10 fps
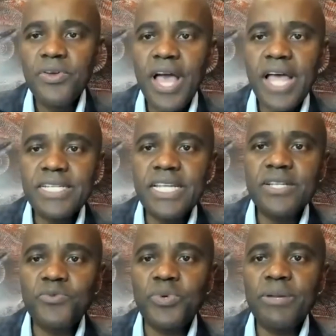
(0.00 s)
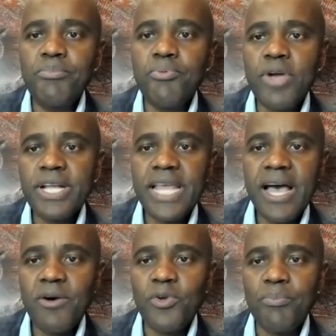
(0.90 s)
and didn't really break
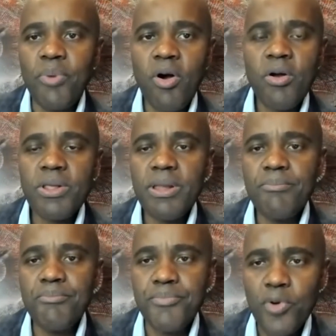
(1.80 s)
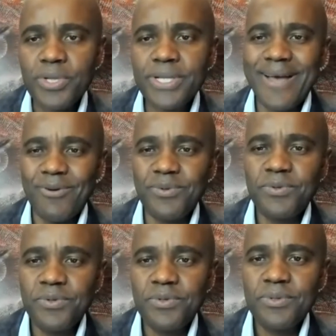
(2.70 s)
down, or part of them broke down,
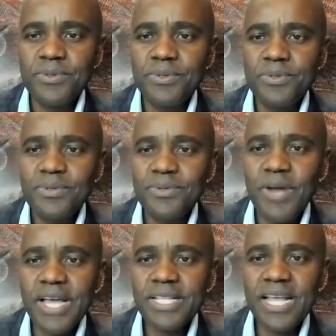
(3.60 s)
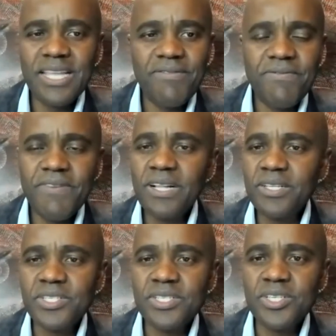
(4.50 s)
right? That they
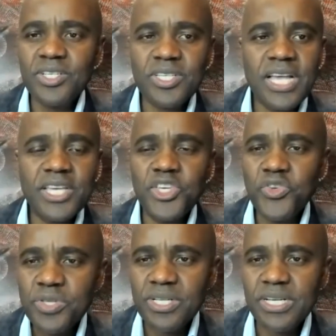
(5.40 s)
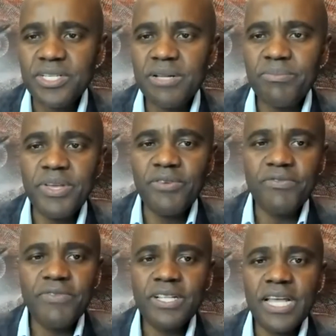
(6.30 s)
felt just like useless and
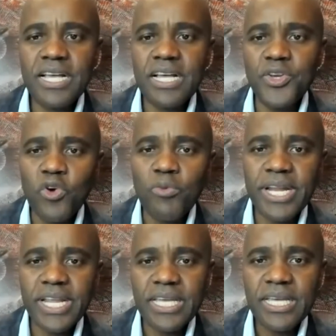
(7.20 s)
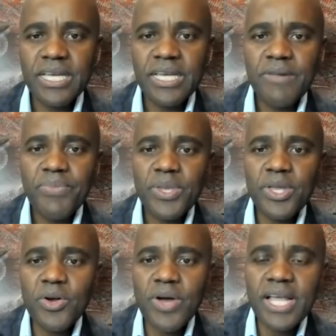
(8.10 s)
felt like a nobody,
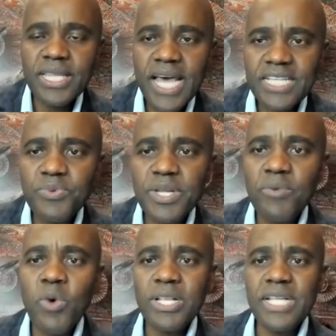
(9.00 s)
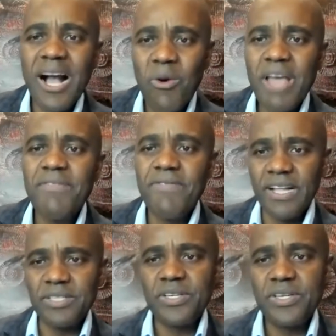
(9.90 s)
and that's really how I
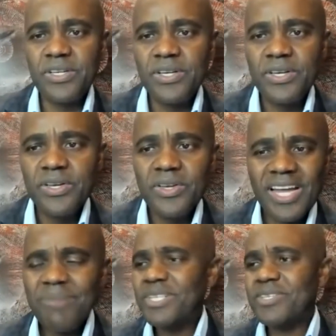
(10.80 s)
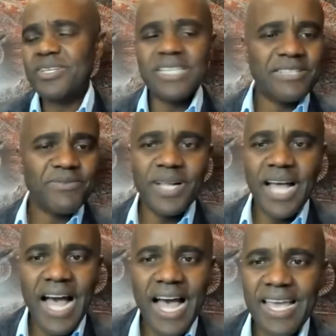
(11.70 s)
felt. And I'm a successful
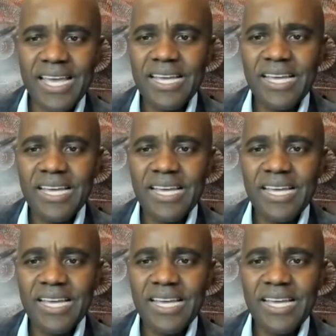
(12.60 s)
guy.